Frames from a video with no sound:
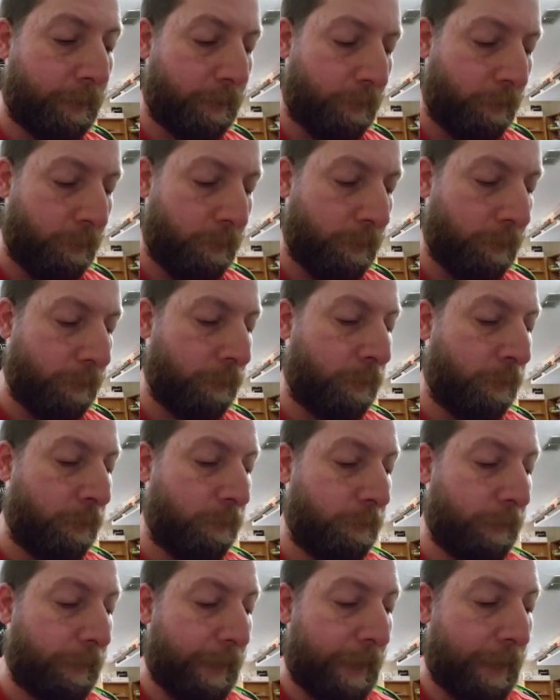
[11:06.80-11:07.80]

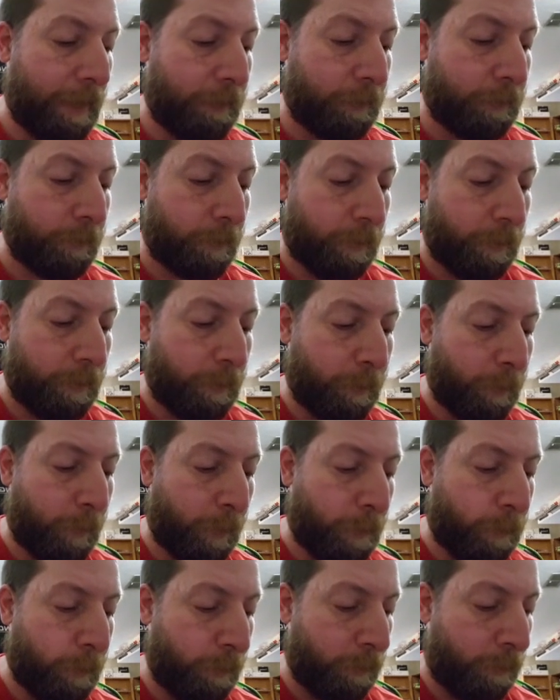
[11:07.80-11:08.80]
Colton Cowser on the
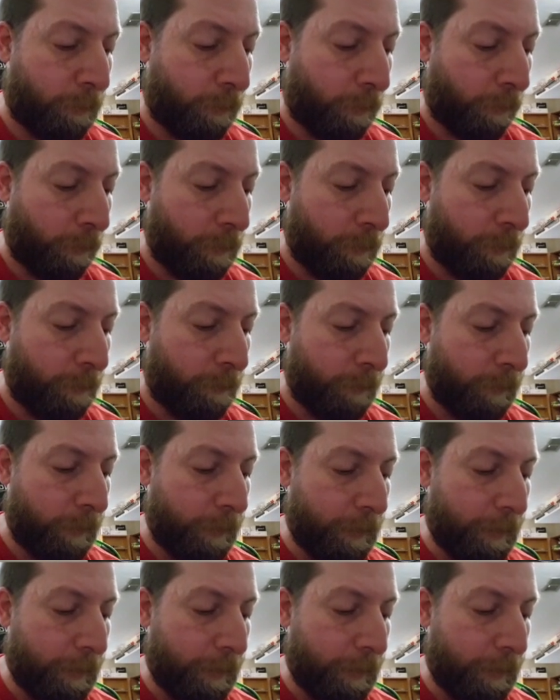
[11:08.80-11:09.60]
purple chrome.